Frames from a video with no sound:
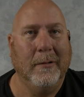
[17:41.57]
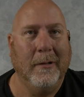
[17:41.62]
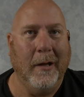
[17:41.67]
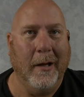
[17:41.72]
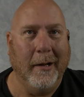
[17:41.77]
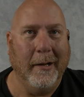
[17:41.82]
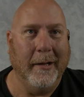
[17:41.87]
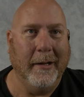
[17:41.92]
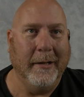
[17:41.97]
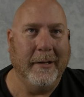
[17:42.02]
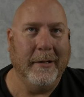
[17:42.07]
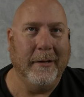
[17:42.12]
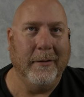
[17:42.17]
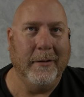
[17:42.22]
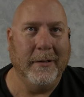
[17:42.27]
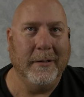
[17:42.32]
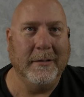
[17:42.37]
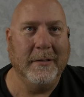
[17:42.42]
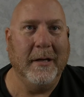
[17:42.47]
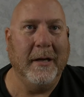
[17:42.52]

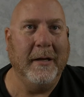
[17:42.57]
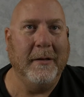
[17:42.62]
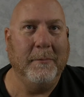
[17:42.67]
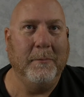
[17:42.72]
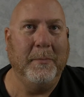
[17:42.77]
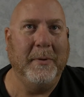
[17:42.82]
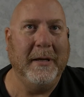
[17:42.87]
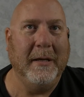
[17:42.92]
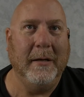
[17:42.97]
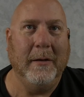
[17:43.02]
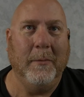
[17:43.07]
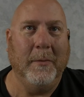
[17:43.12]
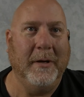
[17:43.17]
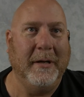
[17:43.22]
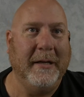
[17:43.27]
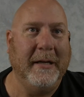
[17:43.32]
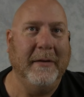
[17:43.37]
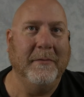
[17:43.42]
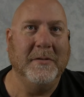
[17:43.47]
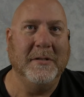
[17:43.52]
Being able
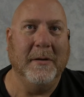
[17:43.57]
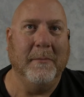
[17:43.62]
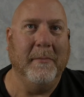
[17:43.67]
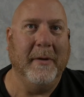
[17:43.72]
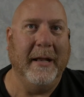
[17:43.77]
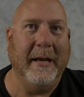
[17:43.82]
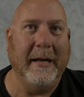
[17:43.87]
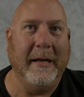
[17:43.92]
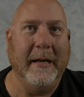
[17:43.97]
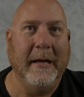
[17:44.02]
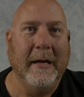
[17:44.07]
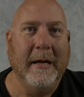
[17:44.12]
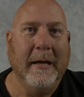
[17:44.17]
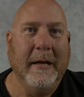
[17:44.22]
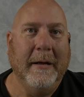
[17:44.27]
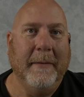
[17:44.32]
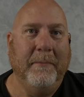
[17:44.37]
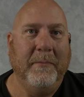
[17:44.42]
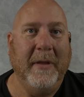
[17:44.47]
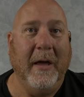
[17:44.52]
to give somebody
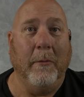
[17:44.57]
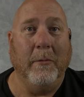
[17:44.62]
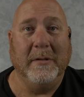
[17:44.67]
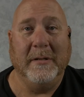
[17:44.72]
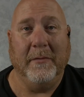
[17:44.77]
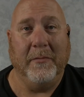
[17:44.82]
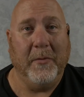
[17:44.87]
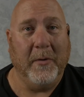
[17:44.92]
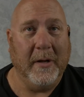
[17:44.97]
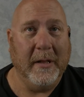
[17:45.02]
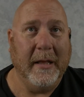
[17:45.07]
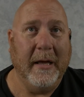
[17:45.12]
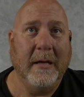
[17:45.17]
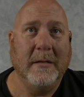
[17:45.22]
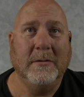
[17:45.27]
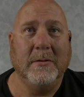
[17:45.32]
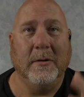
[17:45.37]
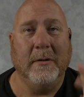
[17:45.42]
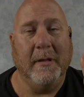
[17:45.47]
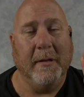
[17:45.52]
that was a
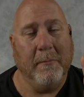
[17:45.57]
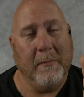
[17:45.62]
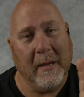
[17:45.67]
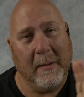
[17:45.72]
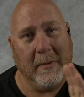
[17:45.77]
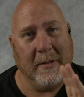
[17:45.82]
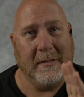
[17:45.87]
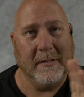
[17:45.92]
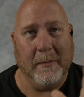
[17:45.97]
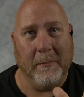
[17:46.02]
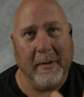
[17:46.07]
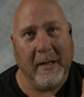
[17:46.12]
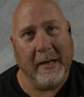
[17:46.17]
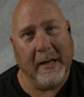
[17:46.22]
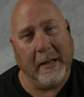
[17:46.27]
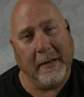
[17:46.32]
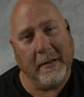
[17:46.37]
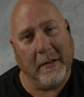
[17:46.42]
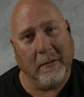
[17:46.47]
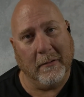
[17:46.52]
freelancer, that maybe
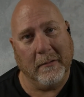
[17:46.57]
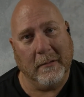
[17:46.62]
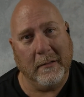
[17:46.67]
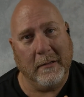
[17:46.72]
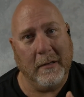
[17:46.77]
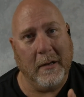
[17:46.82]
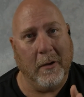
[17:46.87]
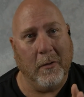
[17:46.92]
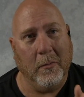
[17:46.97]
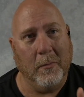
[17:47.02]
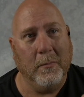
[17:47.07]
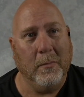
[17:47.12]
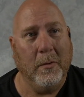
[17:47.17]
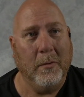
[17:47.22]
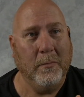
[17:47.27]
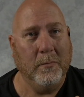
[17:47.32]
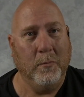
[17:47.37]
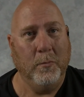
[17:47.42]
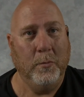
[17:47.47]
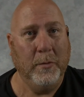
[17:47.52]
somebody I don't know
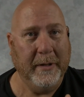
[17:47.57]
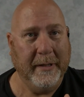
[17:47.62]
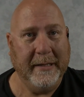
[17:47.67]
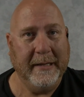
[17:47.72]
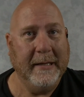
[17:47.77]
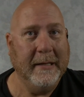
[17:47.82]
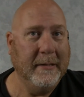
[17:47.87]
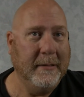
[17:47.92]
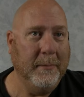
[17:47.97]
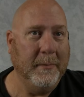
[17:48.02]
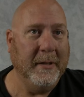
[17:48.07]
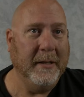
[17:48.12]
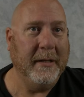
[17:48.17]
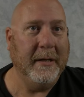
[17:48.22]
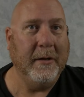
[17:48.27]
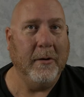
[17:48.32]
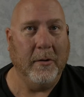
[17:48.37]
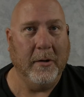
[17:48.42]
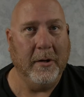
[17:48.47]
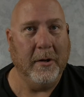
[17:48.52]
really
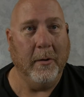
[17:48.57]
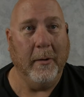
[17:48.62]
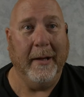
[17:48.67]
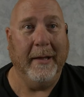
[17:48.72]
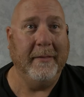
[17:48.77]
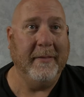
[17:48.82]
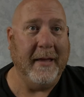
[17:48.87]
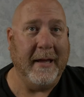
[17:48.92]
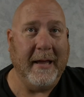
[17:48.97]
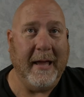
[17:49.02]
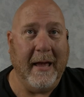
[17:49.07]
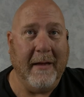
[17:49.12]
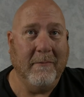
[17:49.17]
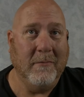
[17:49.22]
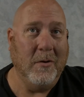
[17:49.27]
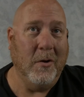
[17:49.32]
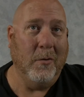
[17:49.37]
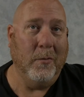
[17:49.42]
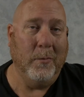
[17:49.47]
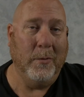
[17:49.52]
intimately, or they
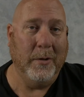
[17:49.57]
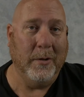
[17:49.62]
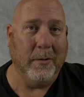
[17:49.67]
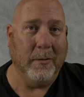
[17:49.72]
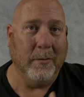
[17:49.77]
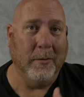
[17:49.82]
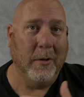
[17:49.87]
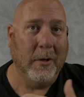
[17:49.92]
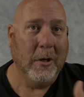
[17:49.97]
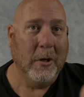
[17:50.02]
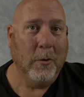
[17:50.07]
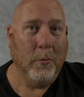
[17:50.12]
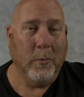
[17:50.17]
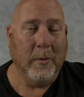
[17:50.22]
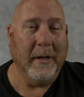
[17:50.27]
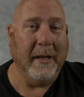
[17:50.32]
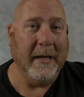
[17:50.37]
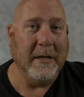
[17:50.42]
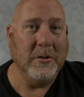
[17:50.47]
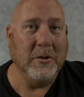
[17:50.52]
have no real
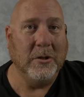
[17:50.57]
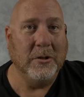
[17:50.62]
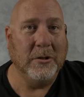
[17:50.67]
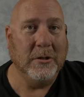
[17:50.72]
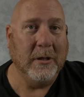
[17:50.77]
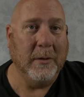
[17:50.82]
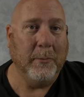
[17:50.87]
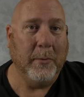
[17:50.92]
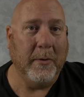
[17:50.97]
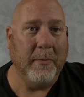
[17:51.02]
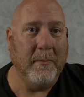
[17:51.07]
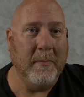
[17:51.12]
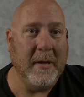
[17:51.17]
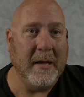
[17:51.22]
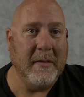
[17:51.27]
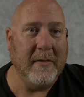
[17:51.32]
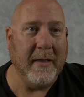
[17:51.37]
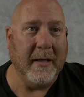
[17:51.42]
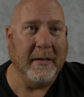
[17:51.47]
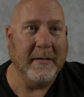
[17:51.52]
relationship with
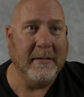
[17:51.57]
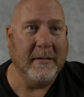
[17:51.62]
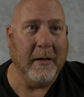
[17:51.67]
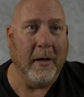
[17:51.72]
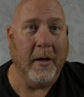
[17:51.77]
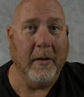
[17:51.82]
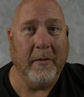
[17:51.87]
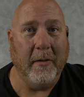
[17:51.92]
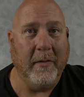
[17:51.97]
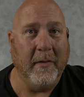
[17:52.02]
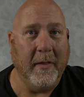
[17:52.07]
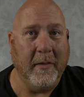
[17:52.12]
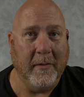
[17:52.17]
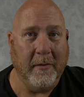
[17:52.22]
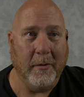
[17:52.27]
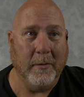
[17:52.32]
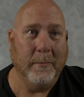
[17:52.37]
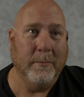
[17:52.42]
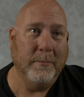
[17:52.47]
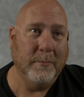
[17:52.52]
me that other than
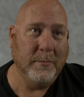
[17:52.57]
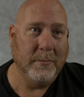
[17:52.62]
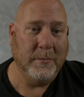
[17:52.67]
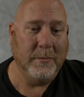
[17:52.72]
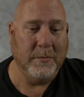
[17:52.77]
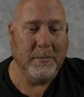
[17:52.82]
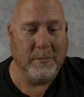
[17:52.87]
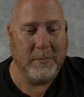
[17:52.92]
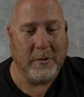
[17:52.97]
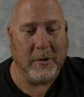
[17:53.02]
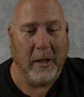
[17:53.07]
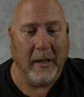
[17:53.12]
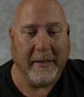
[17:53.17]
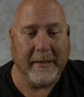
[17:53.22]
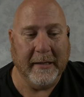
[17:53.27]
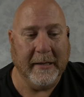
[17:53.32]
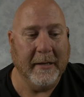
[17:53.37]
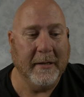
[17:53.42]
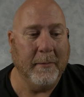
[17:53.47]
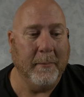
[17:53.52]
they're
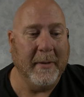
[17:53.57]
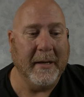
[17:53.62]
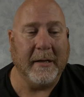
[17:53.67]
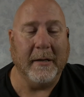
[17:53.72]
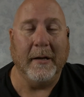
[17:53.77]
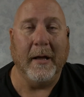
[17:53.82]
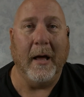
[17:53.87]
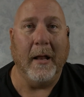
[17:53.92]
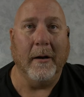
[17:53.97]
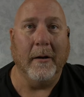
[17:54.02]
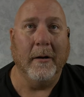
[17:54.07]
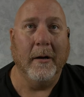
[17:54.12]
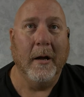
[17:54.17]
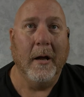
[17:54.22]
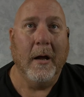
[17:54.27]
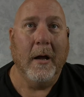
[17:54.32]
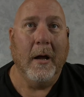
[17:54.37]
clocking in to make $1.